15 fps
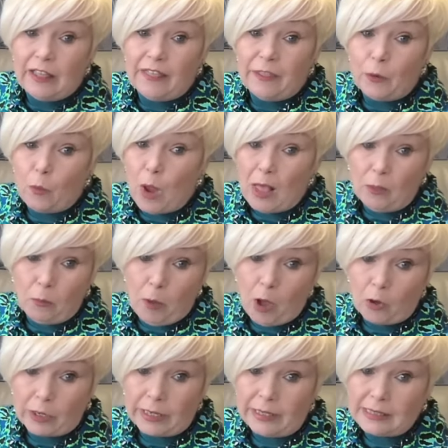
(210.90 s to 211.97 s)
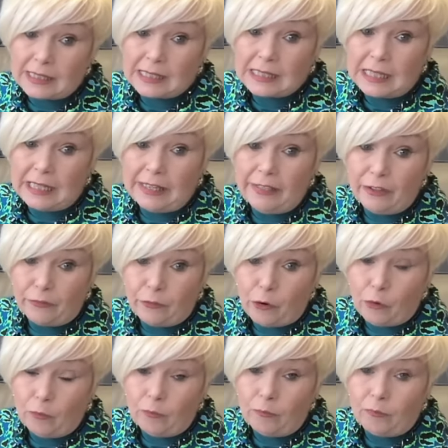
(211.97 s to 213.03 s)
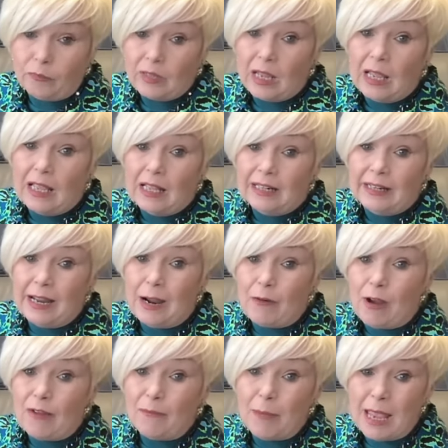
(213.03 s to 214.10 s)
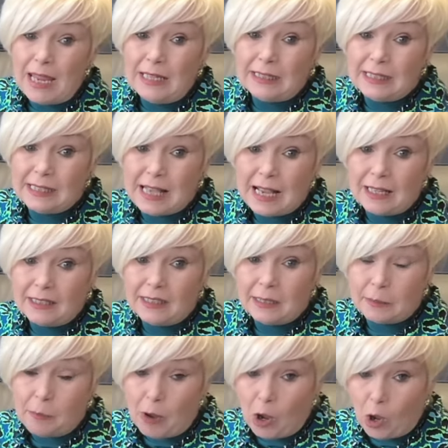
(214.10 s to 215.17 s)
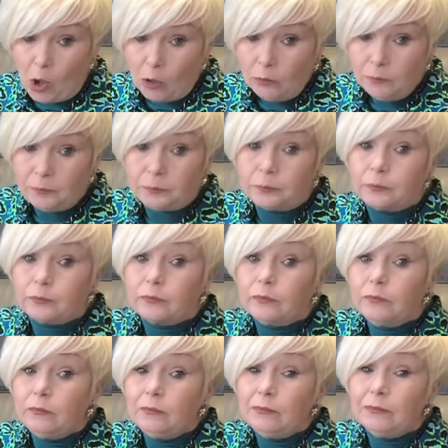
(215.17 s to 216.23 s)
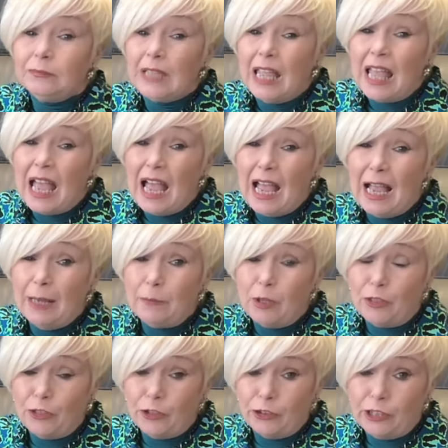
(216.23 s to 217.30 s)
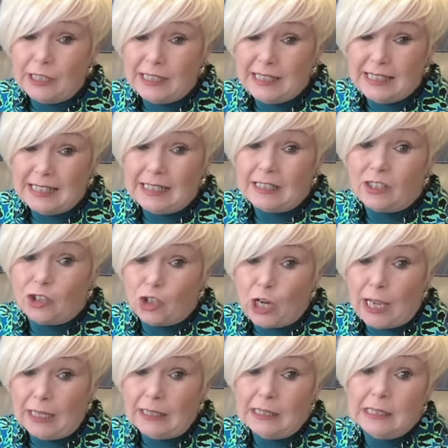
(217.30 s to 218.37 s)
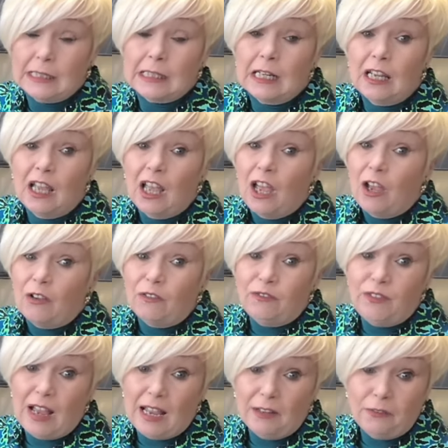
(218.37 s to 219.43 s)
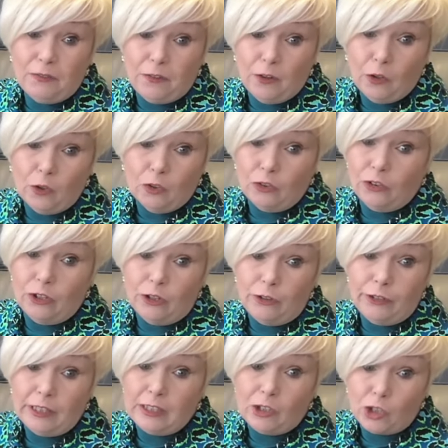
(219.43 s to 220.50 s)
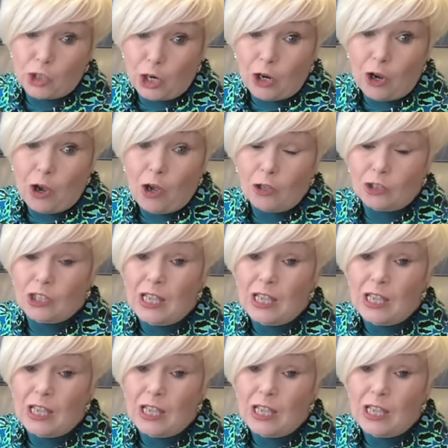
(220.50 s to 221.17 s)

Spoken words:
the welt pockets in the front. Now, I made a size small. I'm a 36 chest, 5 foot, nothing short.